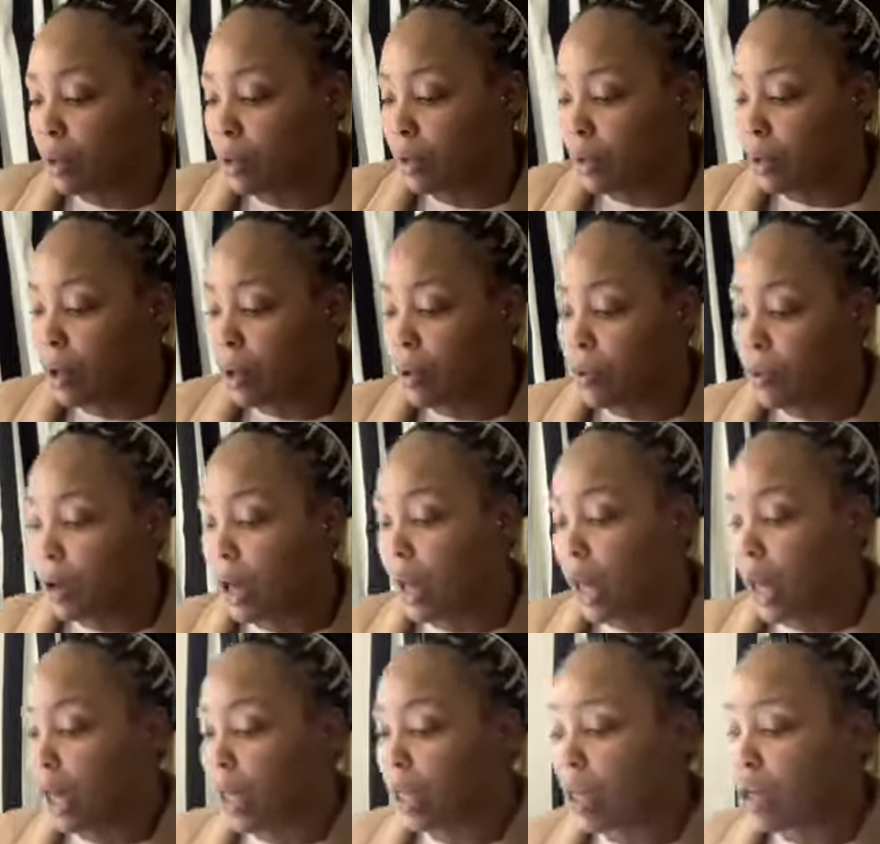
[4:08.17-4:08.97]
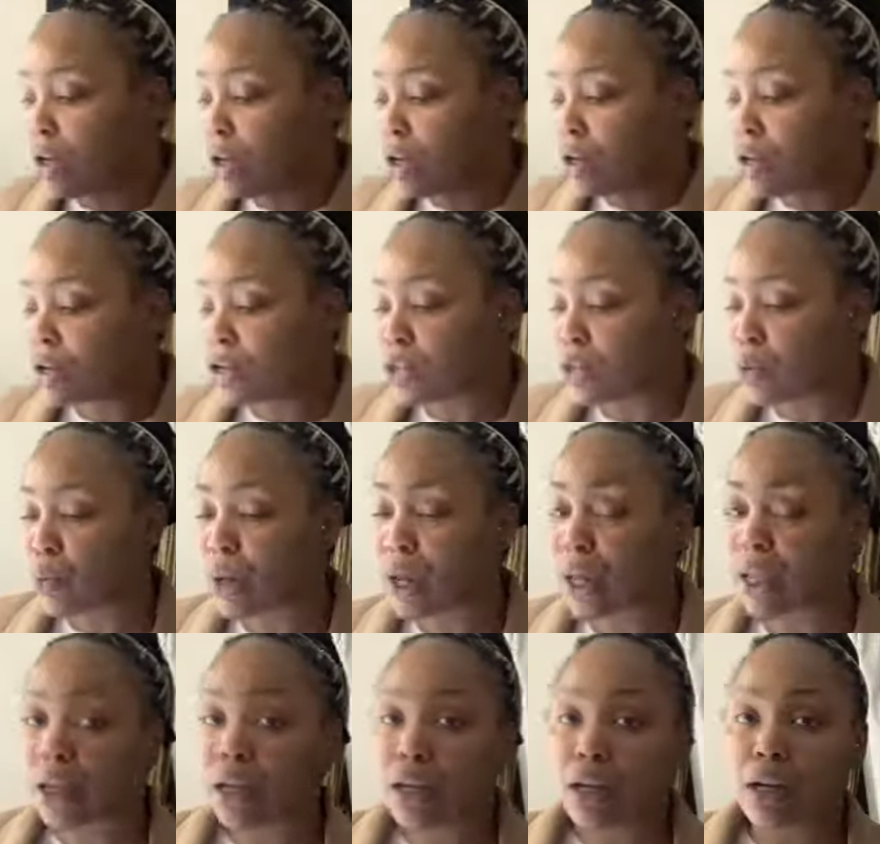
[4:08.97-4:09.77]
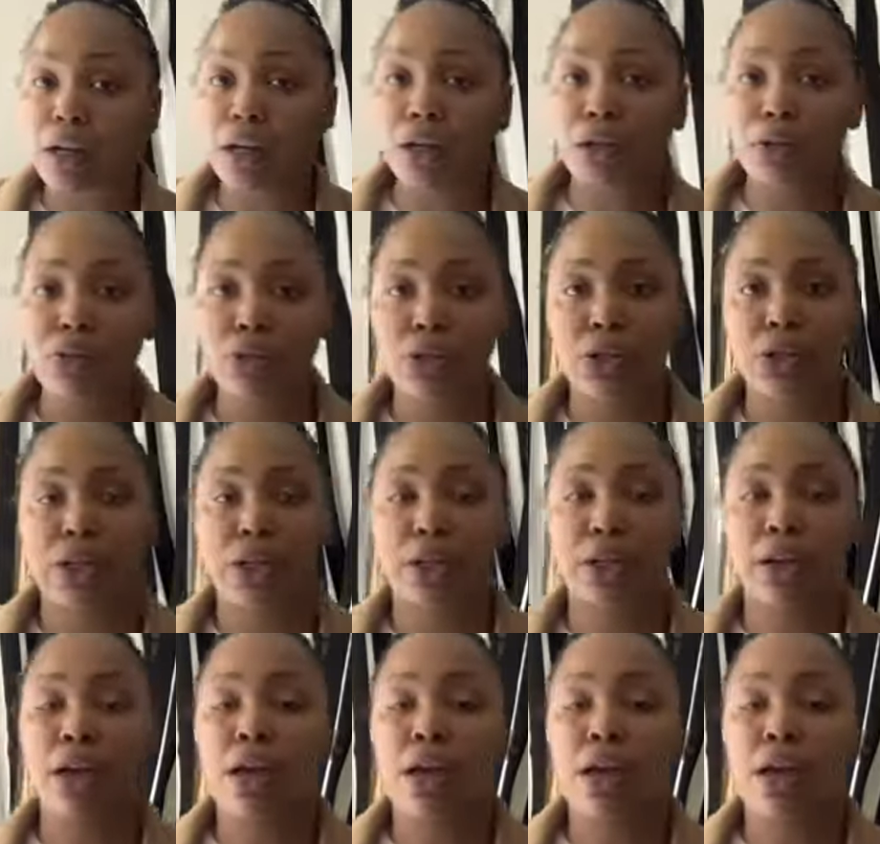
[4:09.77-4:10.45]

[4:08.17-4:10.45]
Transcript: Okay, so in conclusion,